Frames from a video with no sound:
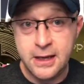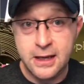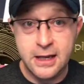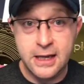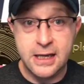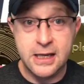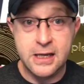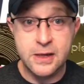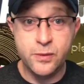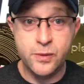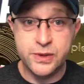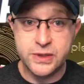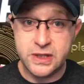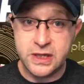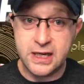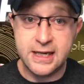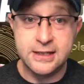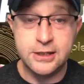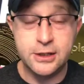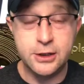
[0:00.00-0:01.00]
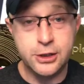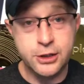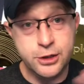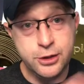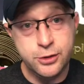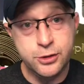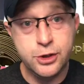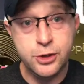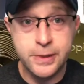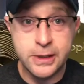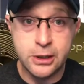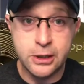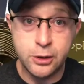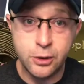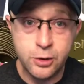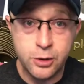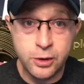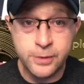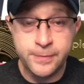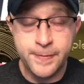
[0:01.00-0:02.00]
it was connected to YouTube and
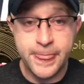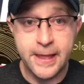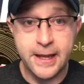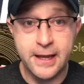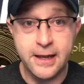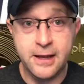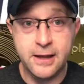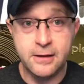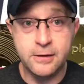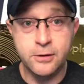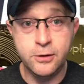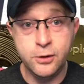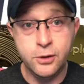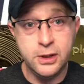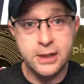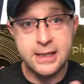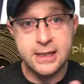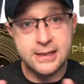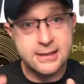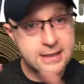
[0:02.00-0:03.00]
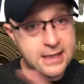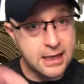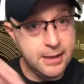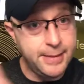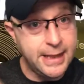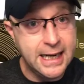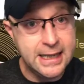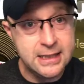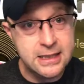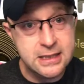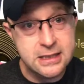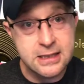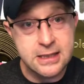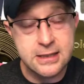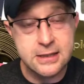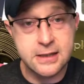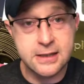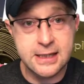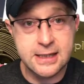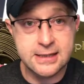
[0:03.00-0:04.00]
Google, and Google is kind of behind the
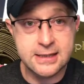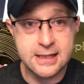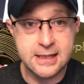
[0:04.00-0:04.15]
scenes on this.